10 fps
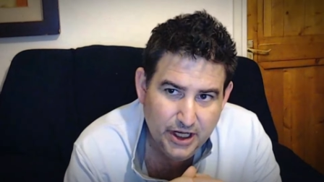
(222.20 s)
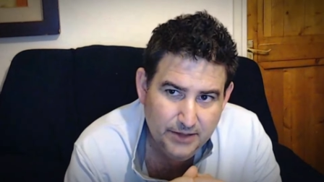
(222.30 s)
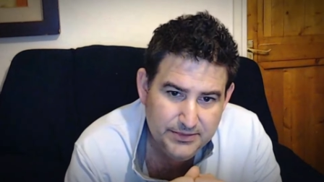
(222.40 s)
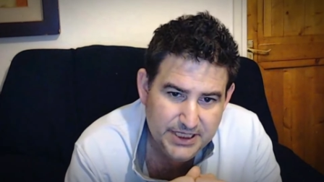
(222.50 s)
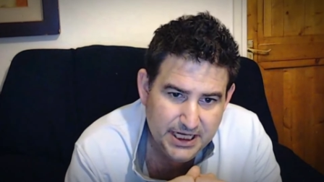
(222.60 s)

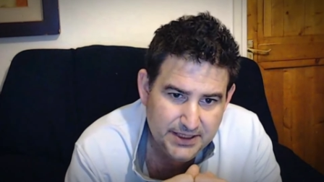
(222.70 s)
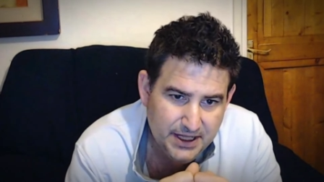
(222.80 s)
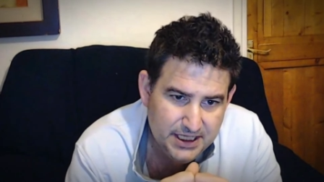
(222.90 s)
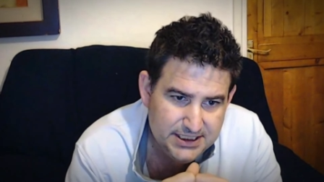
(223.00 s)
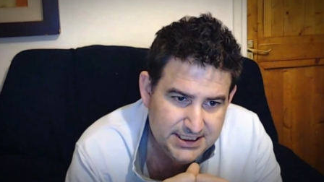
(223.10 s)
um, yet
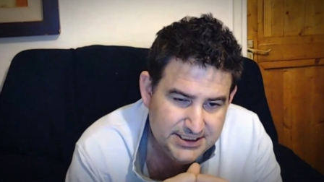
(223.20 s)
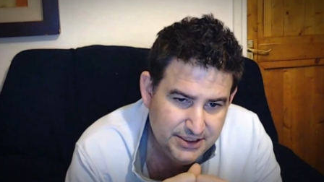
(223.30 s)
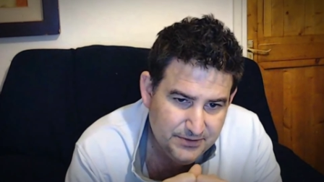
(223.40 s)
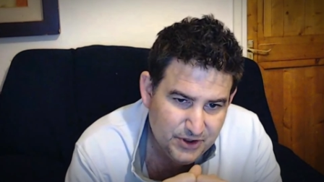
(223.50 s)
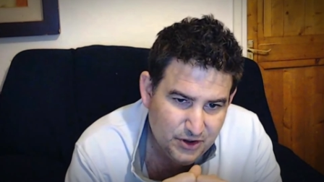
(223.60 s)
they're
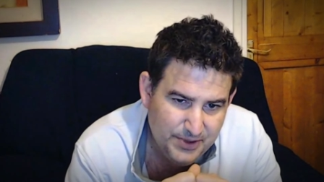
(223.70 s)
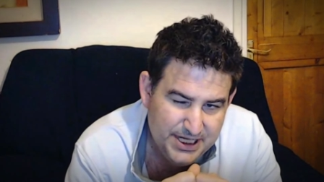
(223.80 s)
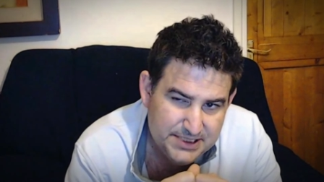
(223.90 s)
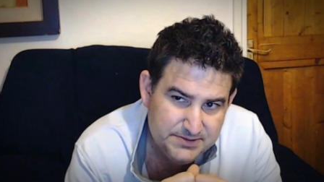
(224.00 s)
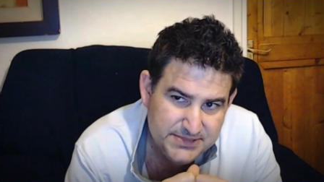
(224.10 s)
teaching them
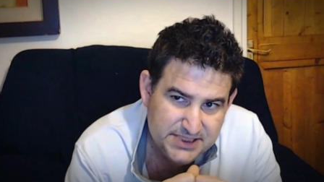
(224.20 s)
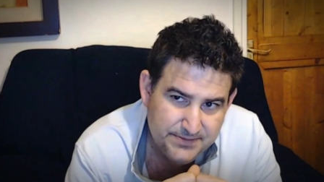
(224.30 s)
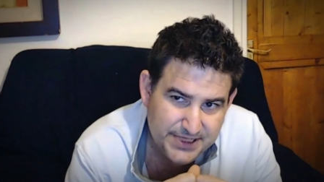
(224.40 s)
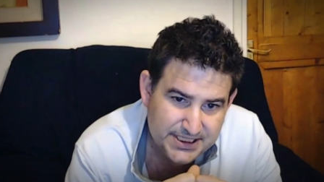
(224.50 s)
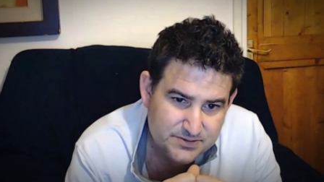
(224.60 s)
communism is the
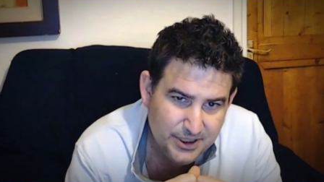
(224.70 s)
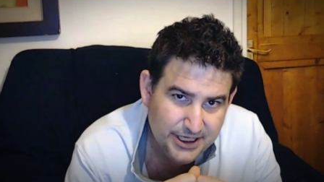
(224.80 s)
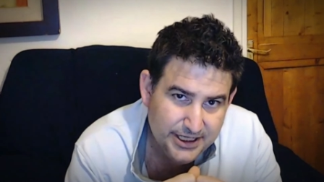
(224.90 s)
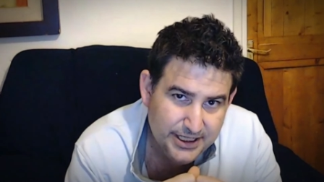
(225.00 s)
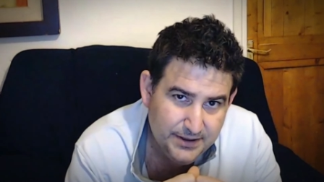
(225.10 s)
best
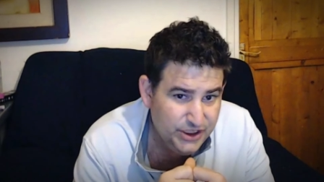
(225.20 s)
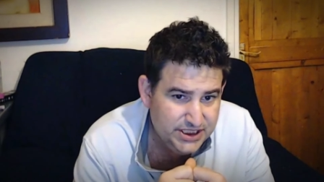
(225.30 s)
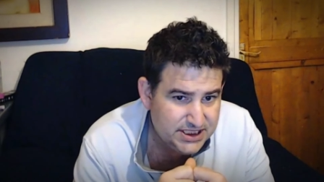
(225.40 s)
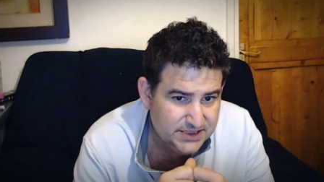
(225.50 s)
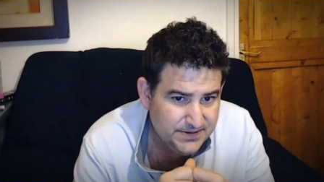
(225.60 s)
way. But
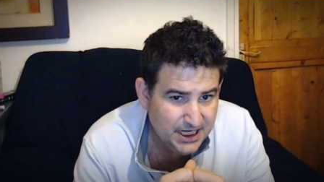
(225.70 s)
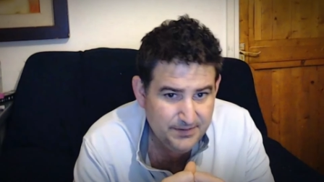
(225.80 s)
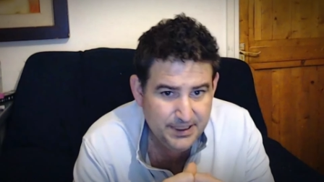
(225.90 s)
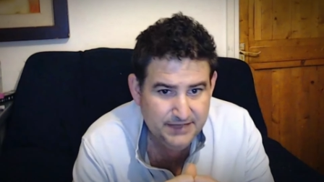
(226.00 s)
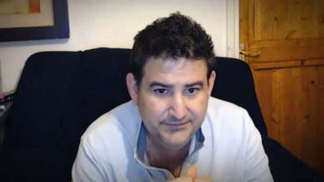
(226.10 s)
this has been
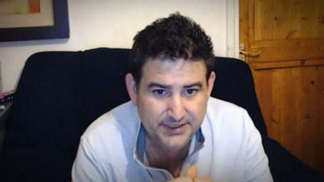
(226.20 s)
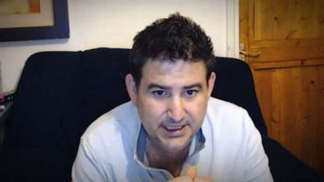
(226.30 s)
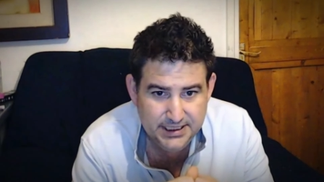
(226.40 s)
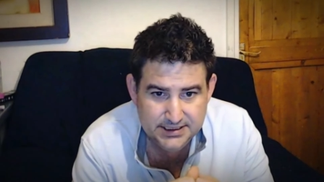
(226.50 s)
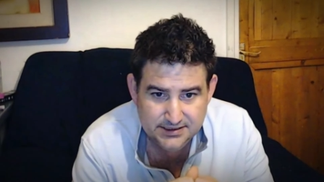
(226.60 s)
happening for
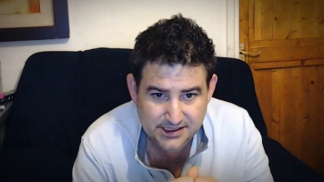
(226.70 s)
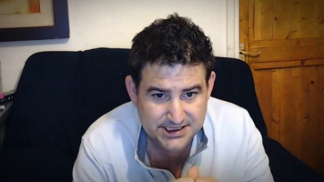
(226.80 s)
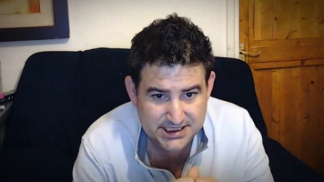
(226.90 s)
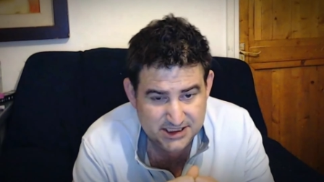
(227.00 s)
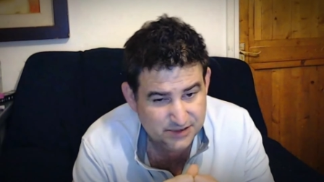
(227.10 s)
years,
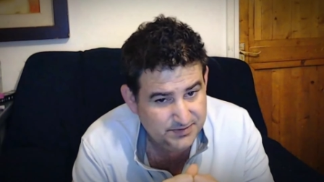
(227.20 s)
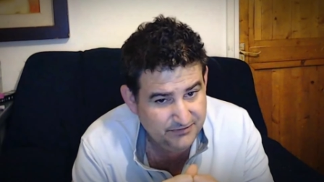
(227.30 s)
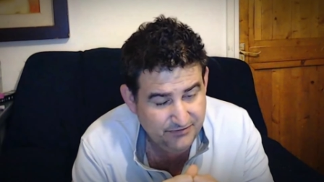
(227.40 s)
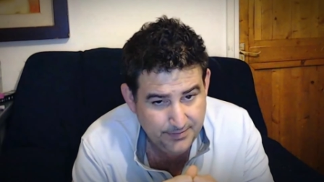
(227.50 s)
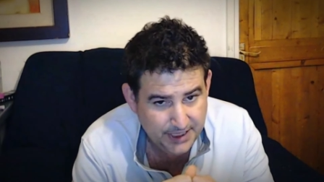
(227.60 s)
guys. It's just
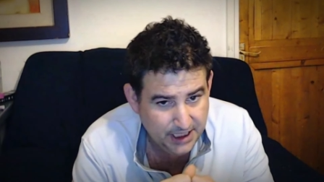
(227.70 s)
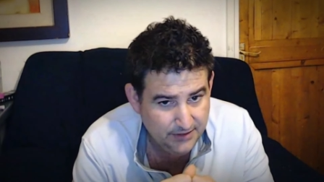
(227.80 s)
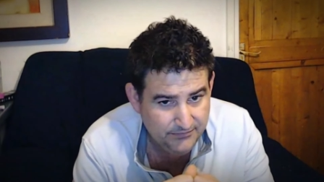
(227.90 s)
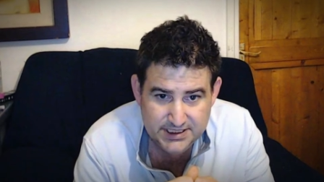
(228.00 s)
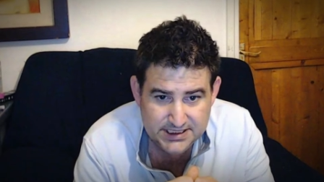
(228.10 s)
been ramping
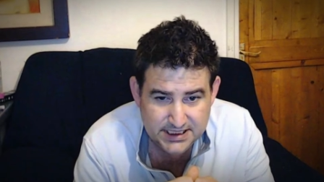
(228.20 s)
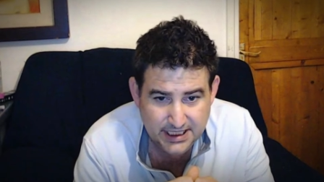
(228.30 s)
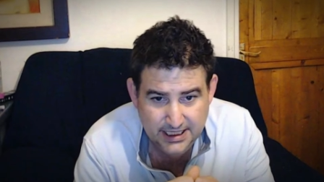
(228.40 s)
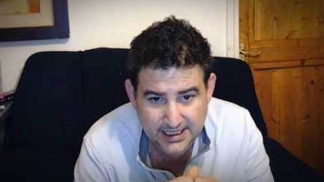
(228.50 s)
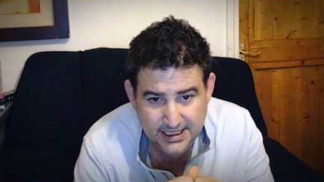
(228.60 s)
up
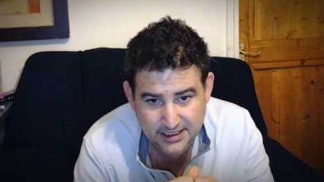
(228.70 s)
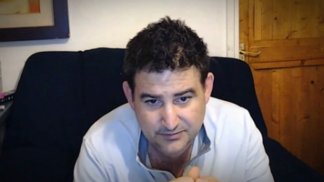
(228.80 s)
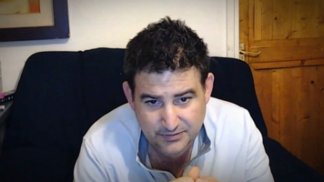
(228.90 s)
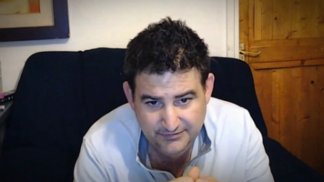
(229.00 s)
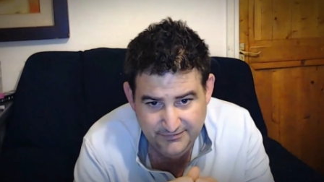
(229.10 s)
recently. In
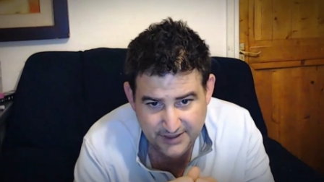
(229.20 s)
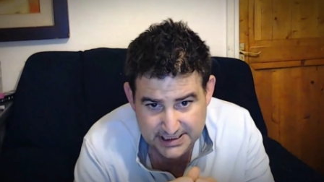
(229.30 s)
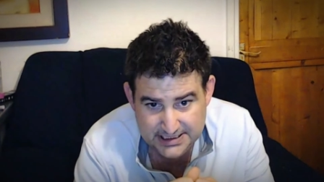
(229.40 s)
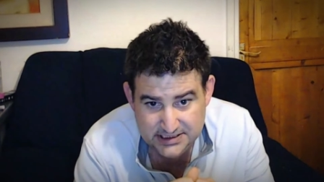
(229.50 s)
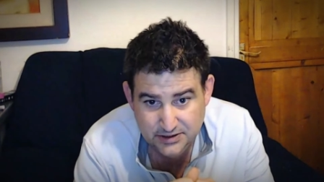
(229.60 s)
England, we've
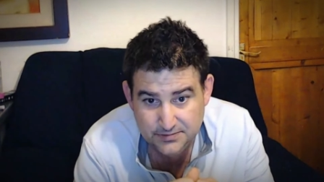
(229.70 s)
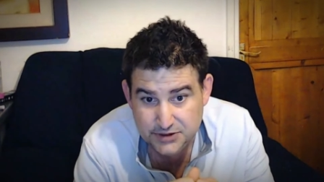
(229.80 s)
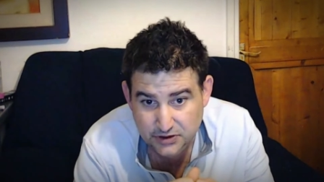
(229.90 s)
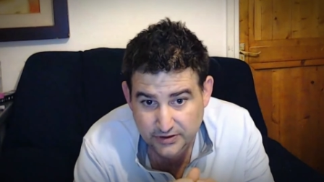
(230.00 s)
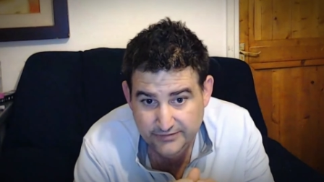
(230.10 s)
luckily
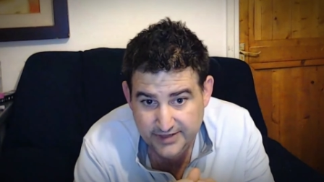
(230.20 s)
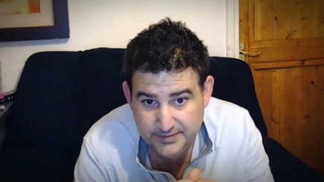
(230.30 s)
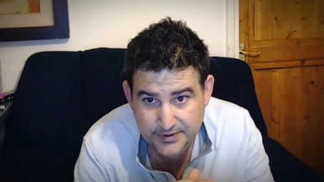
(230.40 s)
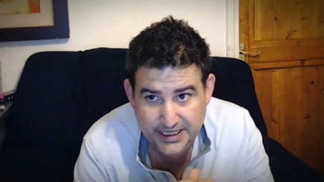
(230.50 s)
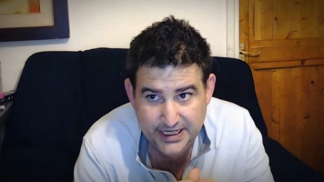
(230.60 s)
stopped a lot of it,
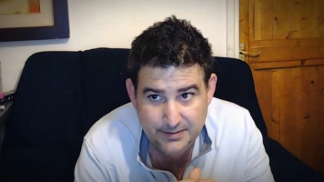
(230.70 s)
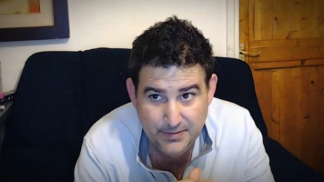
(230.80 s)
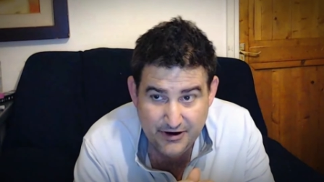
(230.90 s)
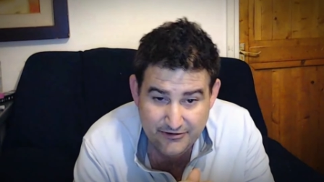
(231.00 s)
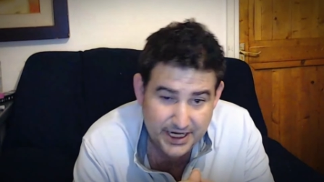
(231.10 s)
but in
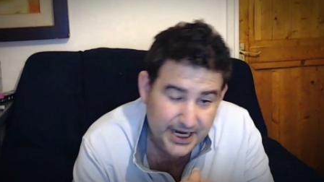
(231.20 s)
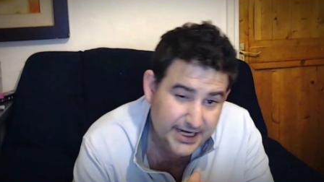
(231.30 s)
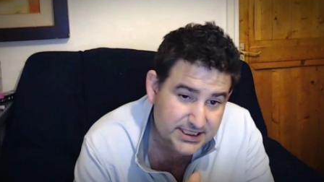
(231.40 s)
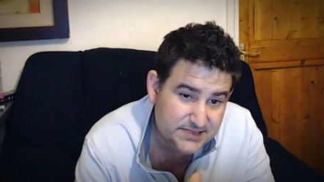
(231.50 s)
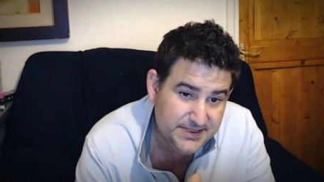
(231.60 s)
America, it
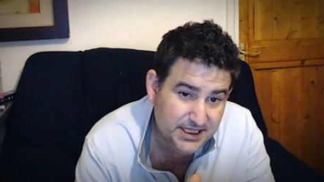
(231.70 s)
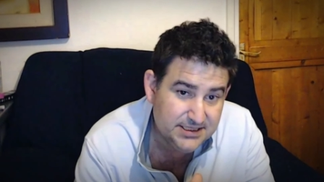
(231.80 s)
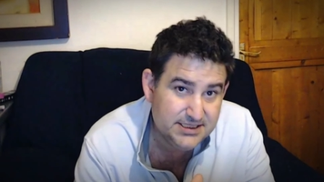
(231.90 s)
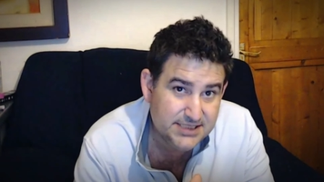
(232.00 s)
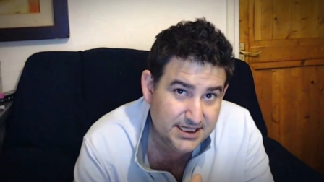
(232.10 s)
has to be
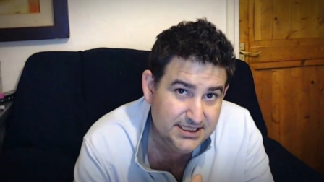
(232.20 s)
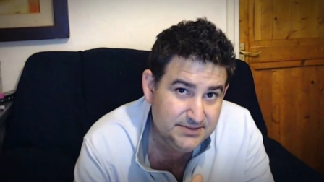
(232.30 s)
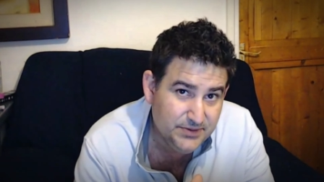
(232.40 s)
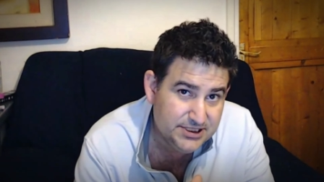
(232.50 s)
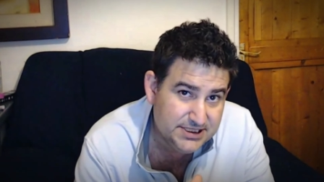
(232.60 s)
done state
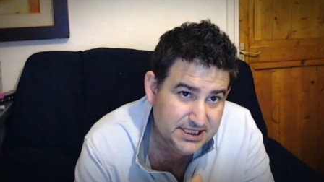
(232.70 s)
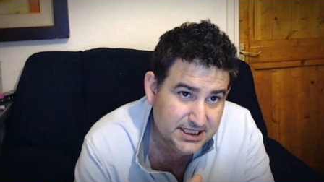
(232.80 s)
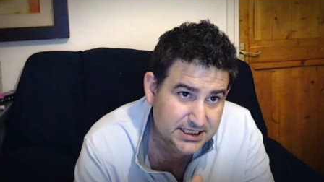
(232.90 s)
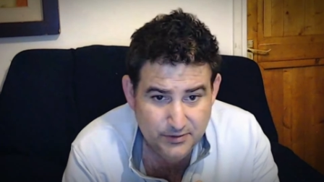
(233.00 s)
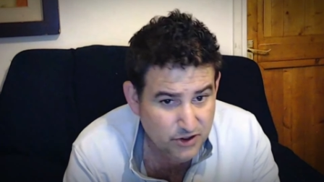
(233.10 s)
by
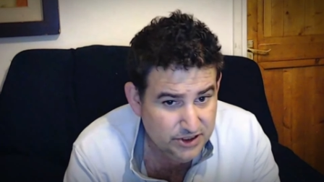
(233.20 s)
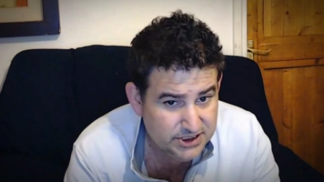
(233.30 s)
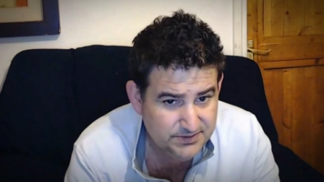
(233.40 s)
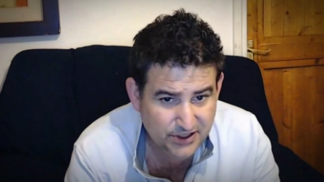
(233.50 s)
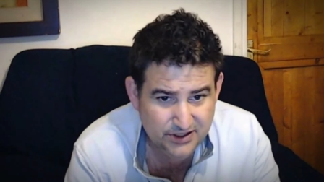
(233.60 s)
state. The
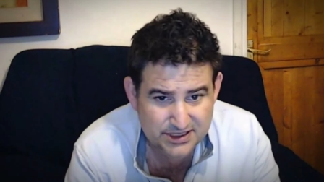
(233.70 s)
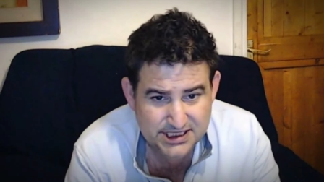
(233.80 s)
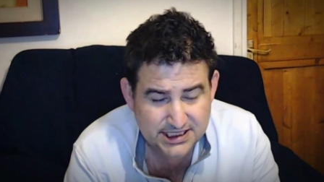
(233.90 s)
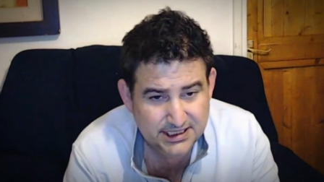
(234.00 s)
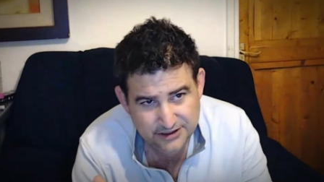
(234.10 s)
worst parts,
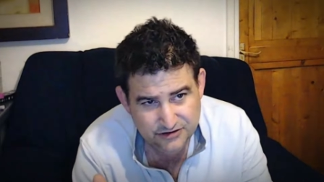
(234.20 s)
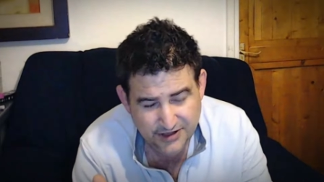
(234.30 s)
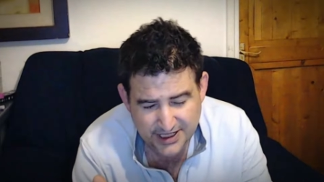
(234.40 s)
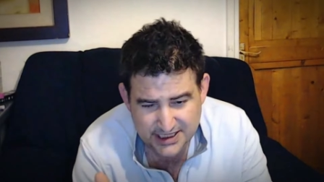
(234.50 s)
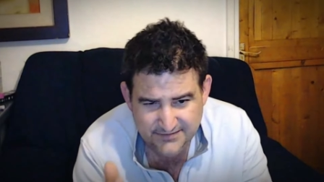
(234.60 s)
the, the
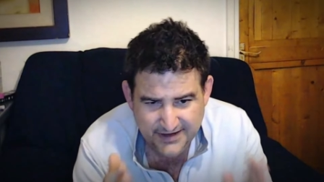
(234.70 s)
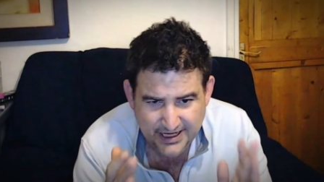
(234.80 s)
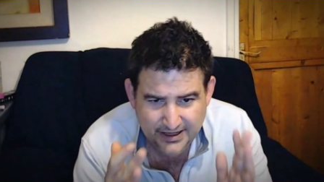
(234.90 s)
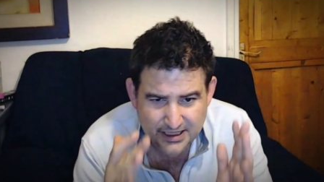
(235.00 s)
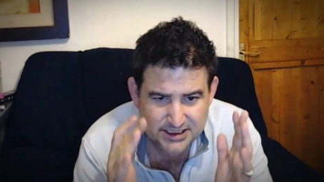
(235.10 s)
trans
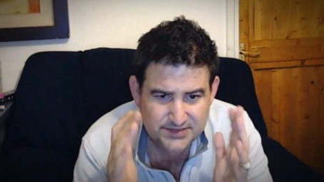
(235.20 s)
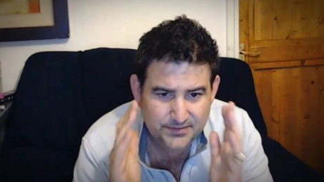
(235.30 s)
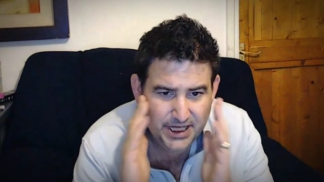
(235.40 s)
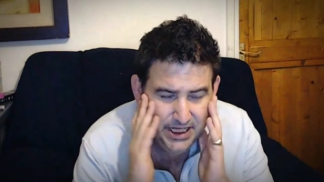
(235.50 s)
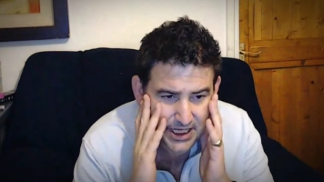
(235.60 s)
thing, to
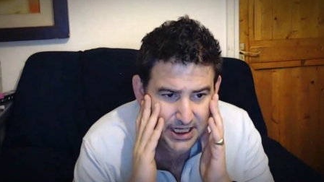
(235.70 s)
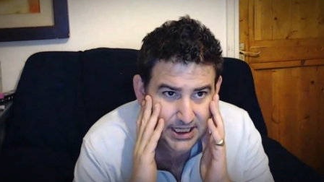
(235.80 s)
me,